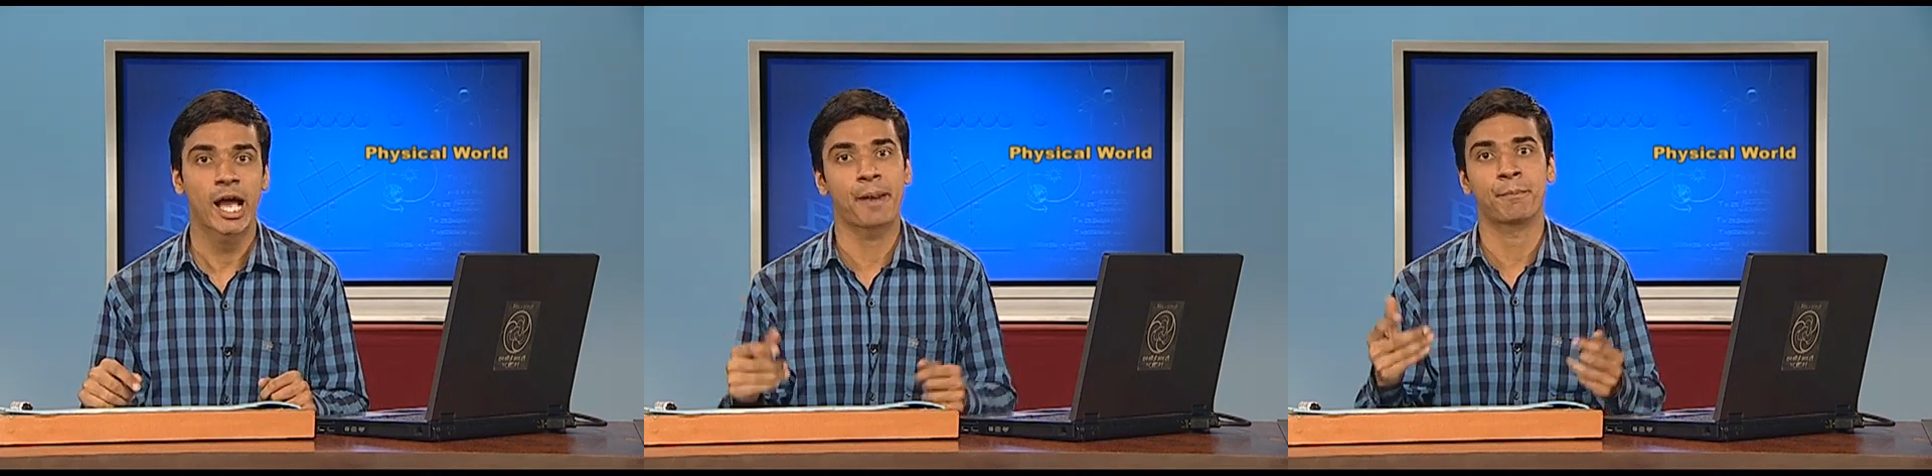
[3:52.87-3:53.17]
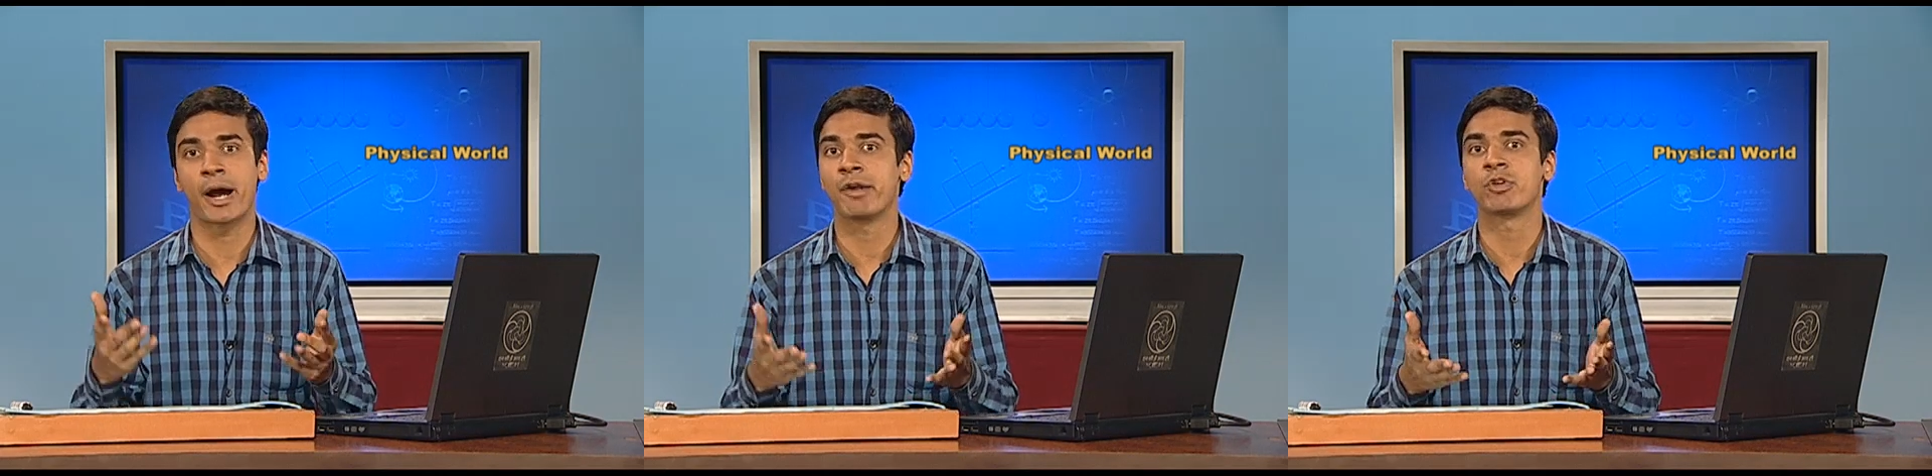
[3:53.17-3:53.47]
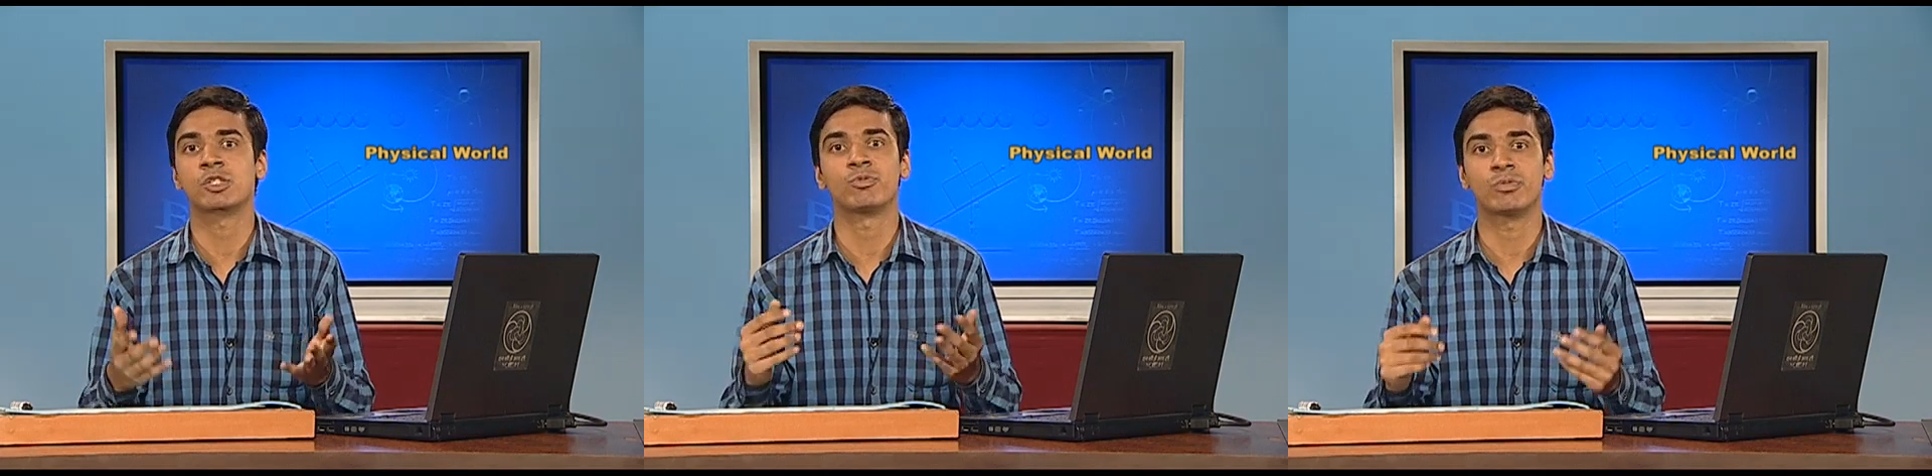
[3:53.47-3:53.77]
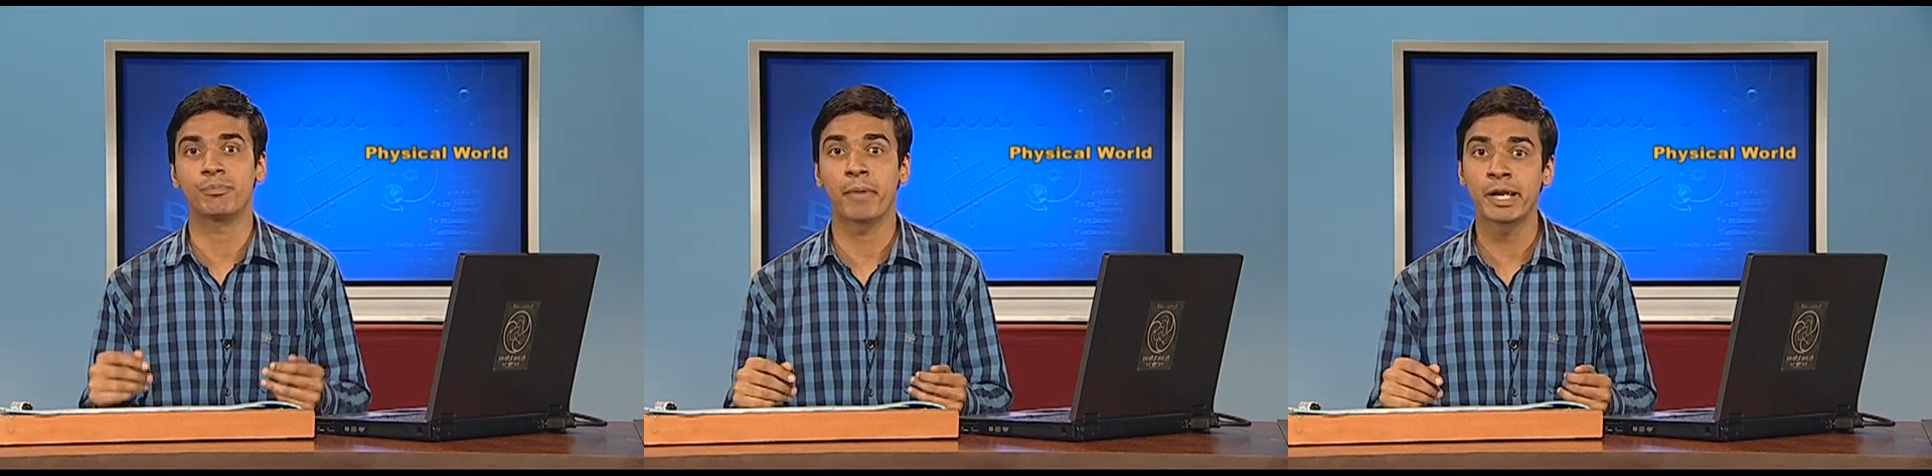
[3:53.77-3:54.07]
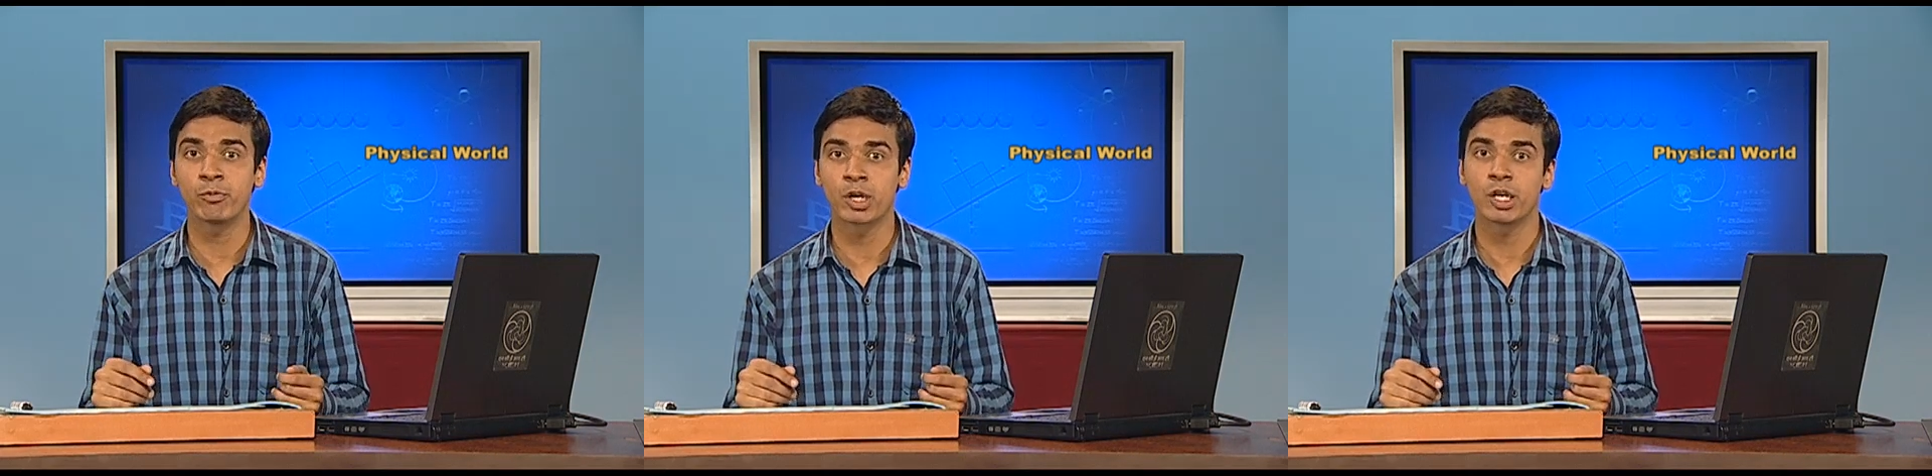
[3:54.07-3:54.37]
and mine
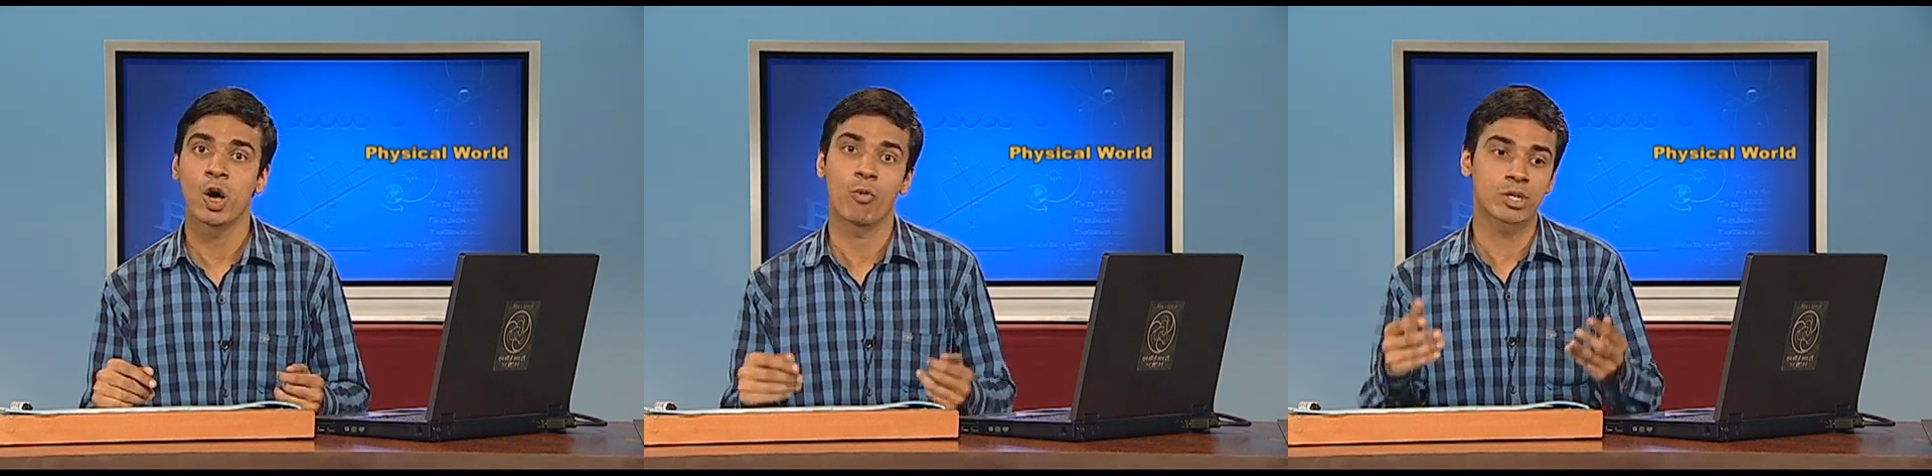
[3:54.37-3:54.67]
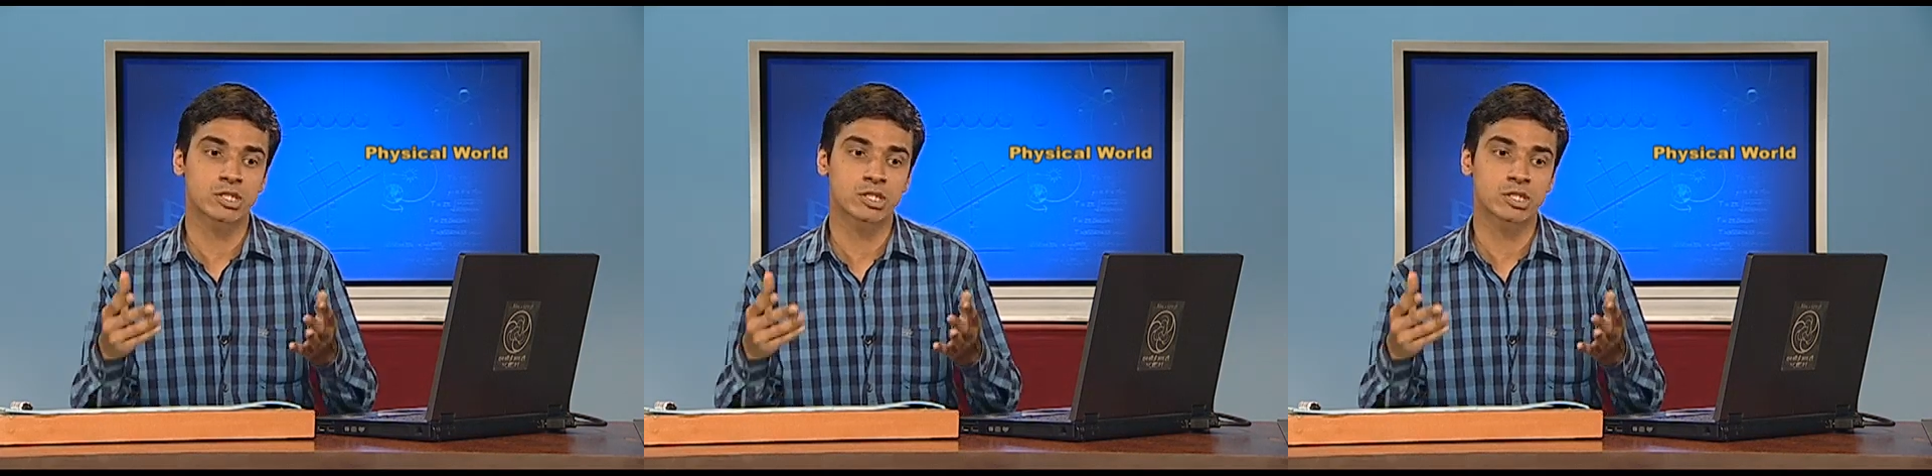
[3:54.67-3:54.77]
one was